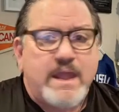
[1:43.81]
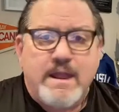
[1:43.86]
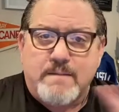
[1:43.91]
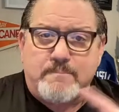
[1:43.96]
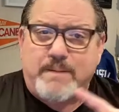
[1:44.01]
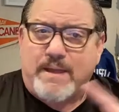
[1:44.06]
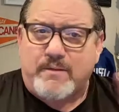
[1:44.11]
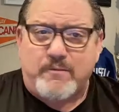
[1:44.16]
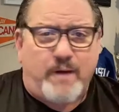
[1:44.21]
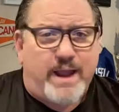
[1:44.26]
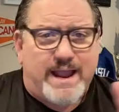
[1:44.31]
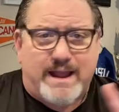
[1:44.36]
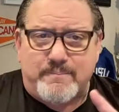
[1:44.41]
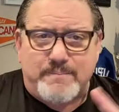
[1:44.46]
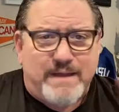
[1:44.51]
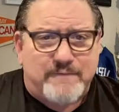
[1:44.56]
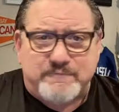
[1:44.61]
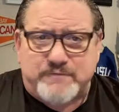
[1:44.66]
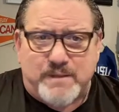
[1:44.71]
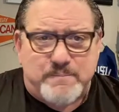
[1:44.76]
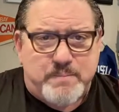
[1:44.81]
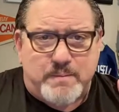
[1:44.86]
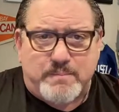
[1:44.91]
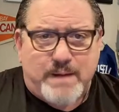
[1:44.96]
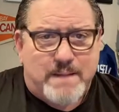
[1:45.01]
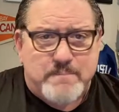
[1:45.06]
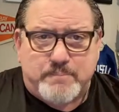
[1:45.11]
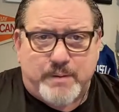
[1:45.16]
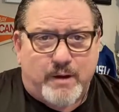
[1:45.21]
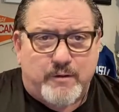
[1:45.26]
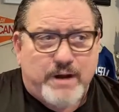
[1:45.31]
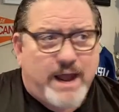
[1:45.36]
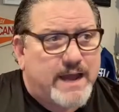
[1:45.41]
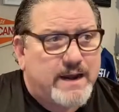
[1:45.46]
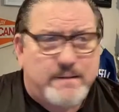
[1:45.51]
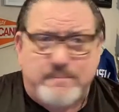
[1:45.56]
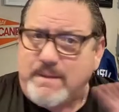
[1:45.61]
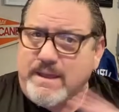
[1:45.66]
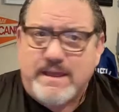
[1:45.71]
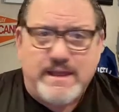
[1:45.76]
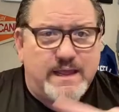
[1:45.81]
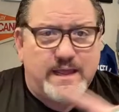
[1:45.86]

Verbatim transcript: And by the way, I'm not flipping my boat on him.